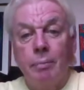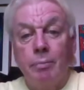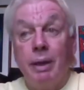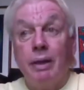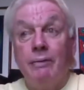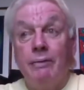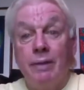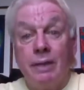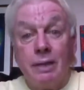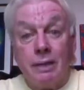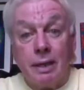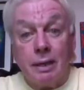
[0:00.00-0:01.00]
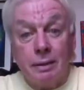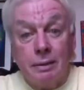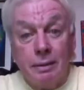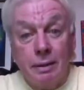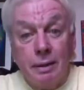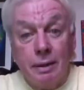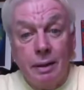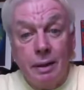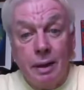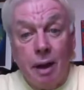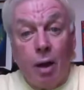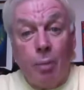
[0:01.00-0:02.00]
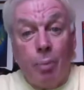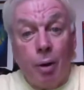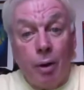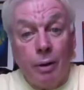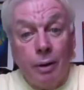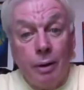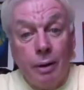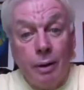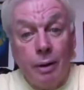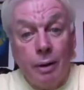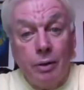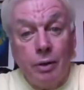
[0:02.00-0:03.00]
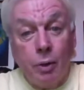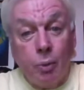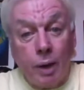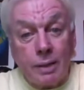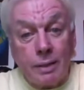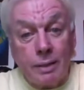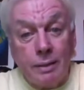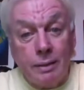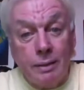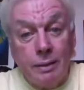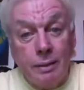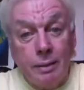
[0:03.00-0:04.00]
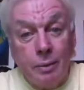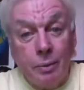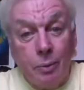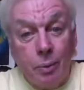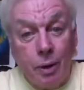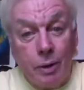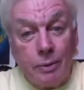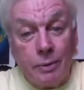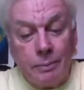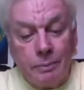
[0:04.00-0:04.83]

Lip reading: being visited upon the Western world.